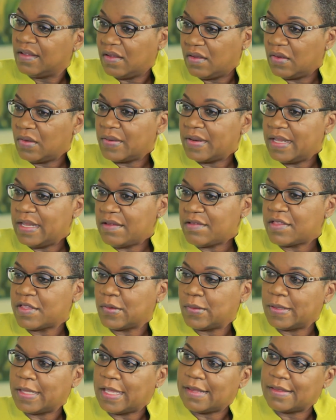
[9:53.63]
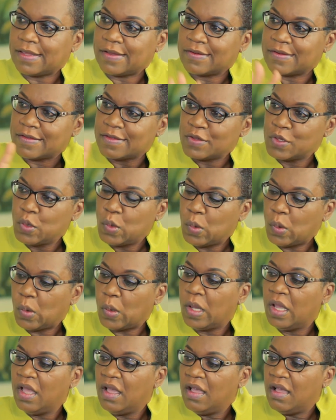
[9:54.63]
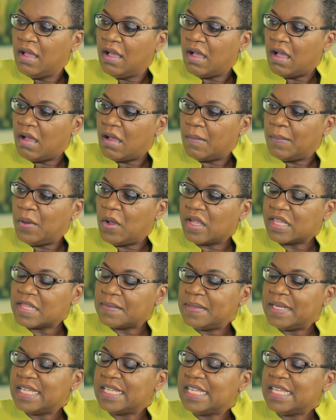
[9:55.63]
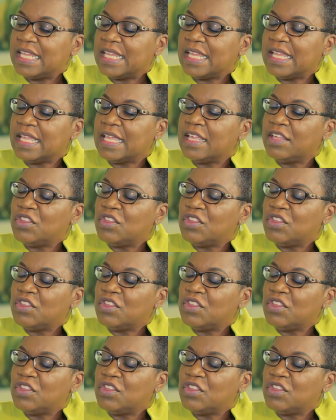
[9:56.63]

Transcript: All right, so that there is no possibility,